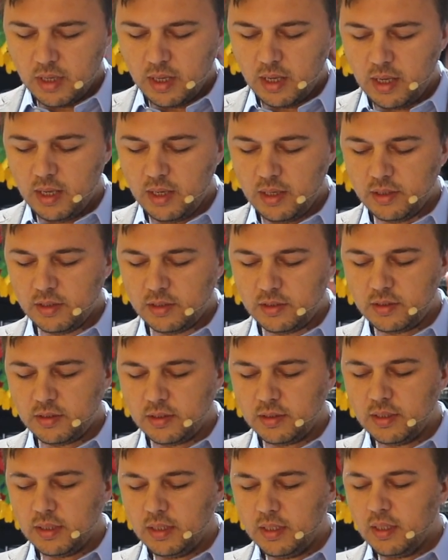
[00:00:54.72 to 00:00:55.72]
And
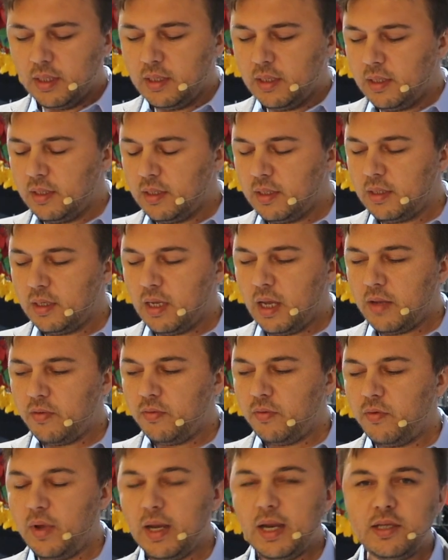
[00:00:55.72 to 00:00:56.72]

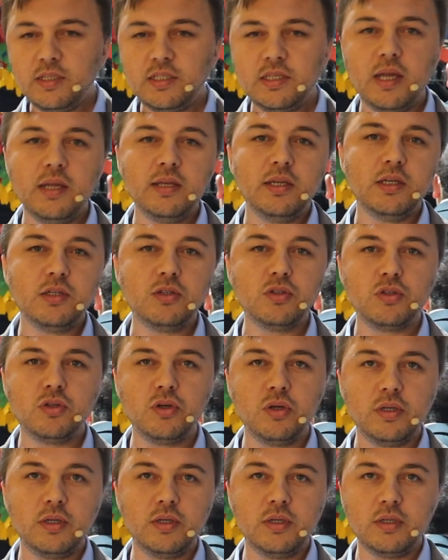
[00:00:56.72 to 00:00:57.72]
when I send this
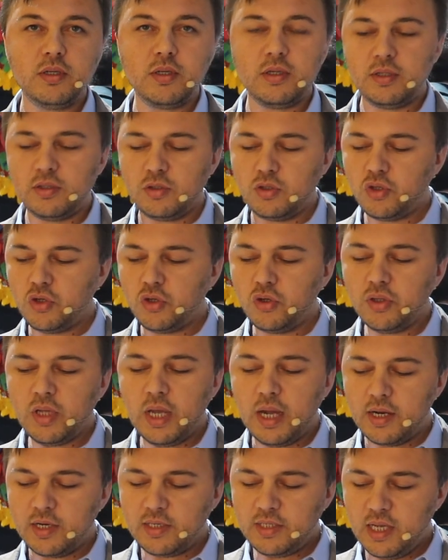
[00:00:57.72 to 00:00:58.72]
to through
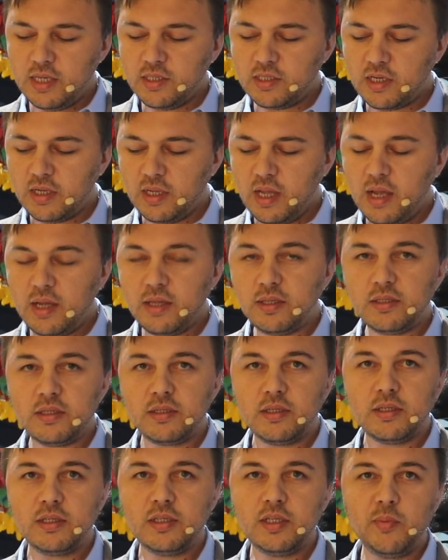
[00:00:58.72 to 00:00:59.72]
the RCS
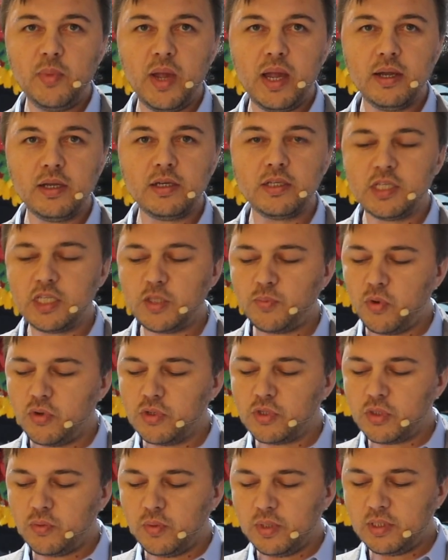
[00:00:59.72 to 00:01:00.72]
client, the bank
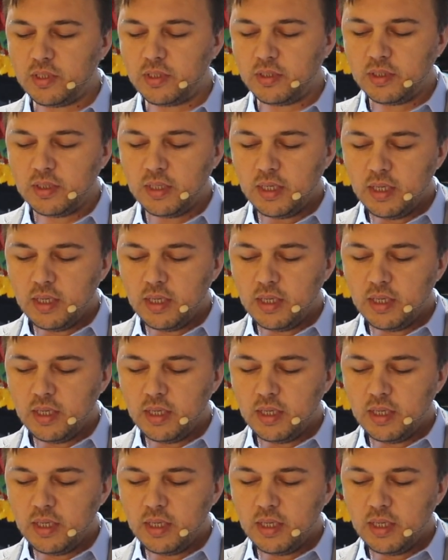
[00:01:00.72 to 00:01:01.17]
responds with